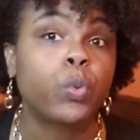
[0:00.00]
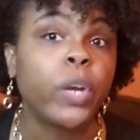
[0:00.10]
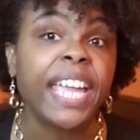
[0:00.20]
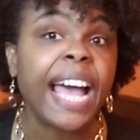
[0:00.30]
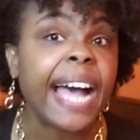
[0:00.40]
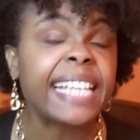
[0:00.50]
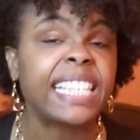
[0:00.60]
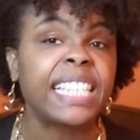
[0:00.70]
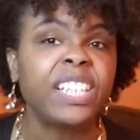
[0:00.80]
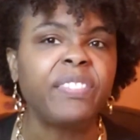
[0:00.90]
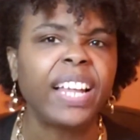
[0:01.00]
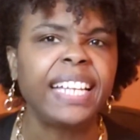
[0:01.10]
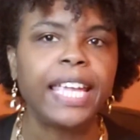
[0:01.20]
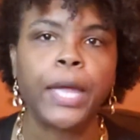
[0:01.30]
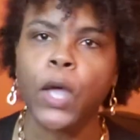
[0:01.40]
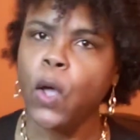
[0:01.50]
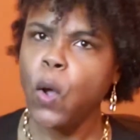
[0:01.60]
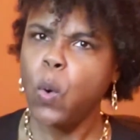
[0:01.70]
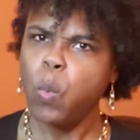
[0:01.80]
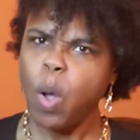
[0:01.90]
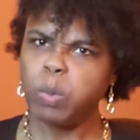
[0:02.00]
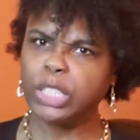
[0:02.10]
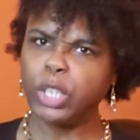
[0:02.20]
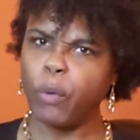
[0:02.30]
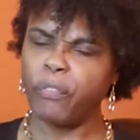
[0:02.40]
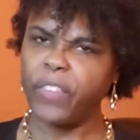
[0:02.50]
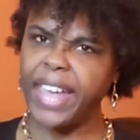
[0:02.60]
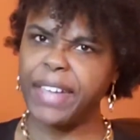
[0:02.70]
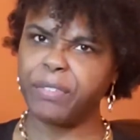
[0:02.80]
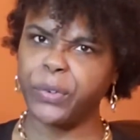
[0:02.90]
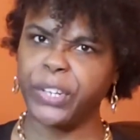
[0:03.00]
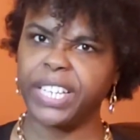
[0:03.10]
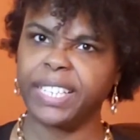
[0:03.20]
Red Hots and stuff like that? What was your favorite?